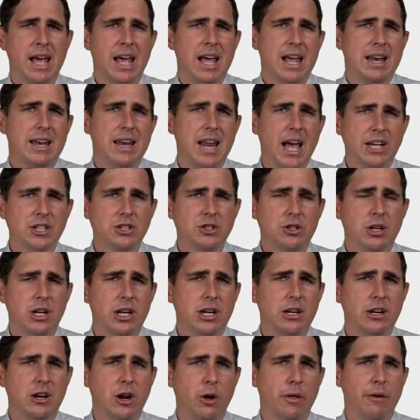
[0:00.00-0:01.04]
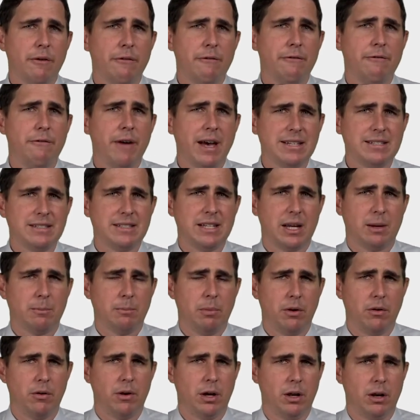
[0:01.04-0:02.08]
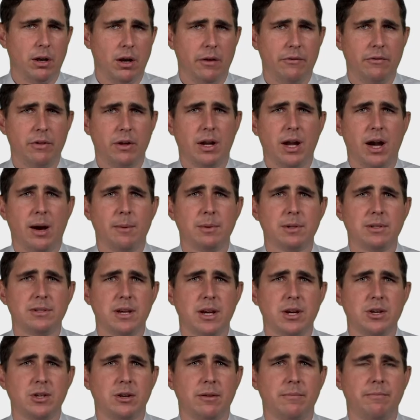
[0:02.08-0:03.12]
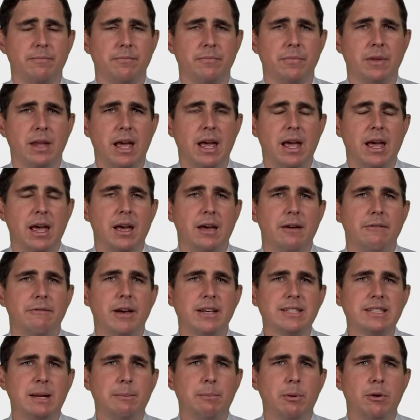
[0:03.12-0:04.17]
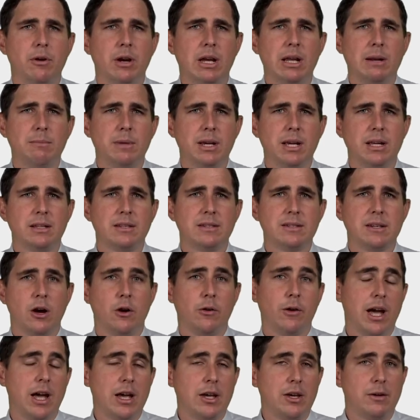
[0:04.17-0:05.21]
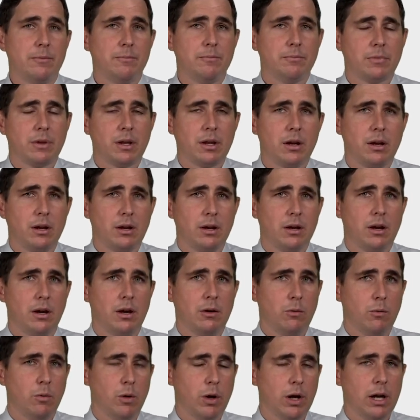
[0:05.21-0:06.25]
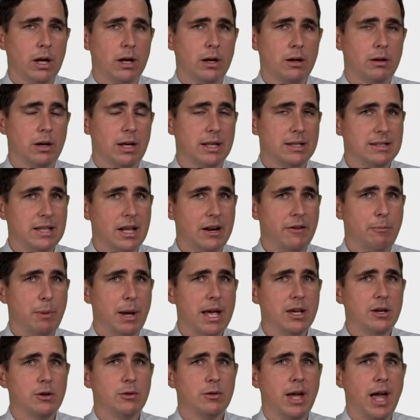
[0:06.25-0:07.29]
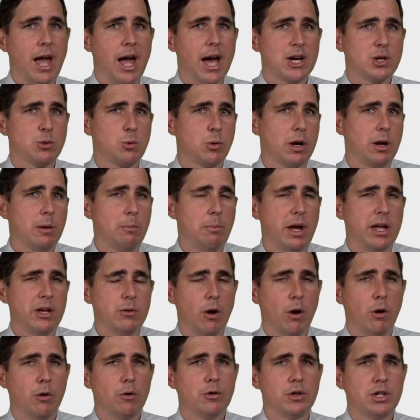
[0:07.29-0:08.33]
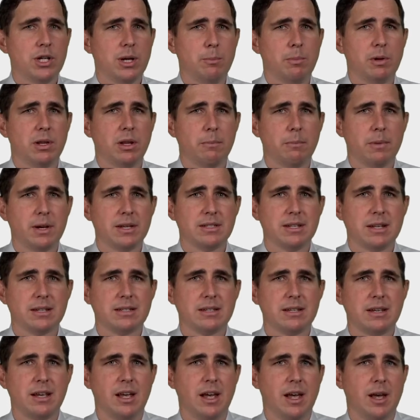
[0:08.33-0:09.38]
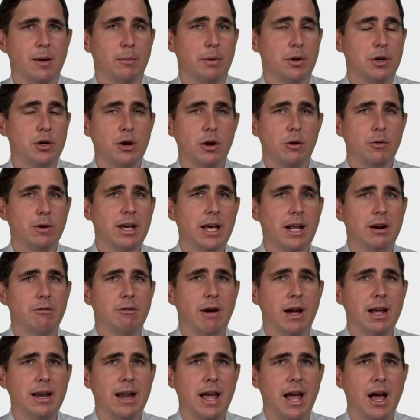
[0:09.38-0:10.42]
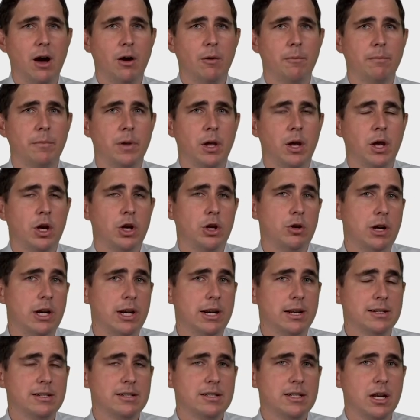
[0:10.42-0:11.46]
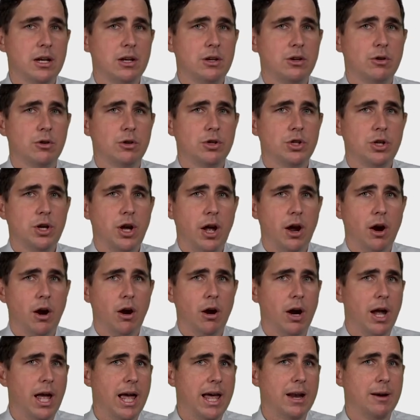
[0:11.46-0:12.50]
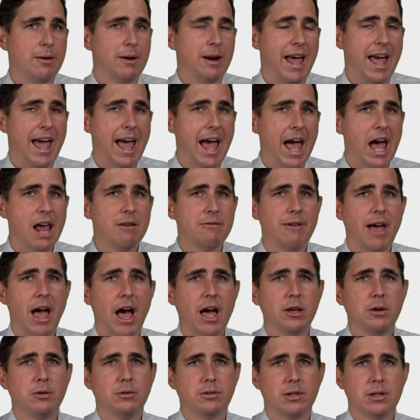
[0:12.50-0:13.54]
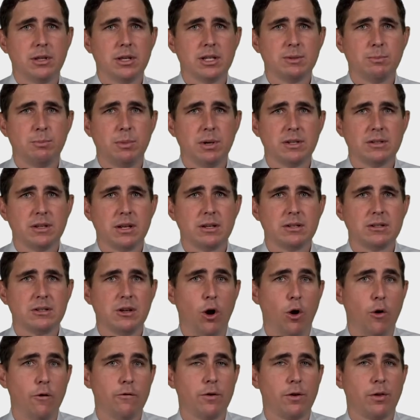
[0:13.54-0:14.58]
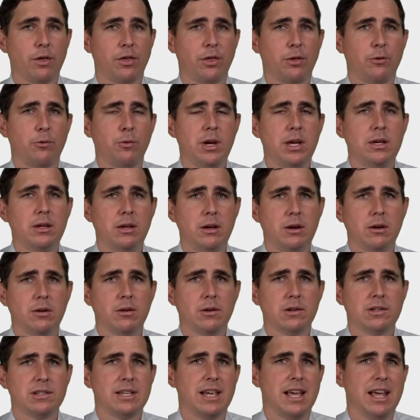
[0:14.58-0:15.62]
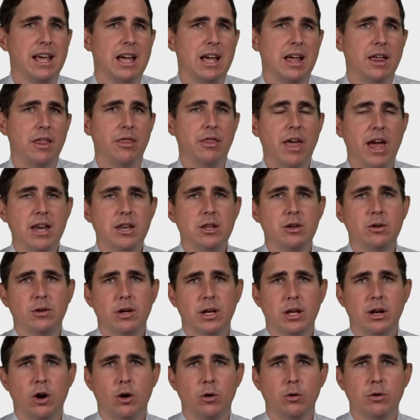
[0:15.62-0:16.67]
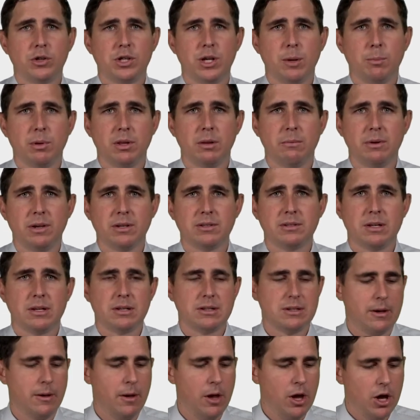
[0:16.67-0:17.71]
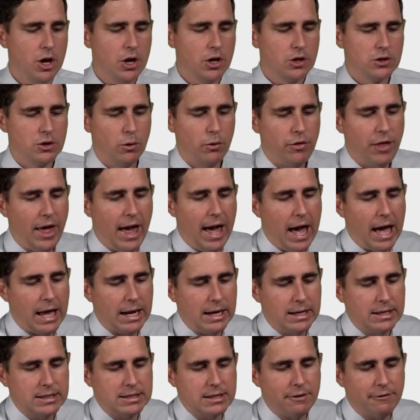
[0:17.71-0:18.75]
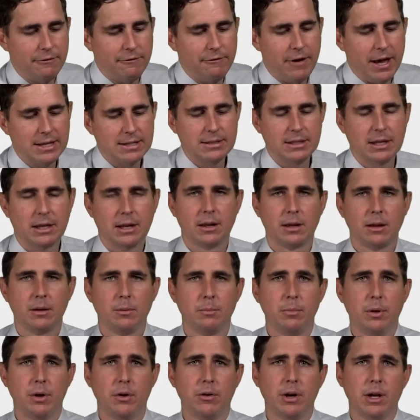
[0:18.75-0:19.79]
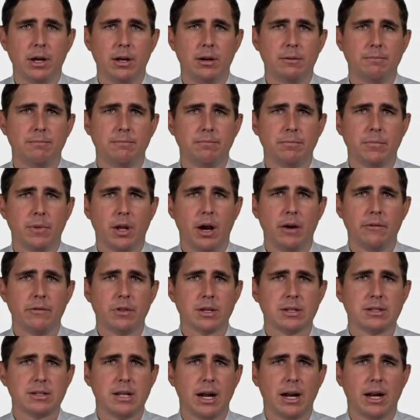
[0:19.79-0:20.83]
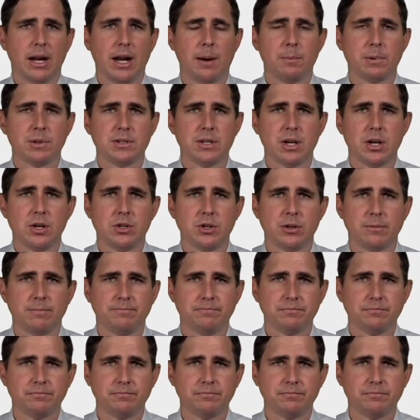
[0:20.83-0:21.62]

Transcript: Next, you need to know the vesting period of the compensation. Vesting period means, okay, we're going to, instead of paying you cash, we're going to pay you ownership in the business, but you don't get it right now. You need to sit in your chair and add value to this business over three years. Then you get ownership in the business. So that is the vesting period of the stock compensation.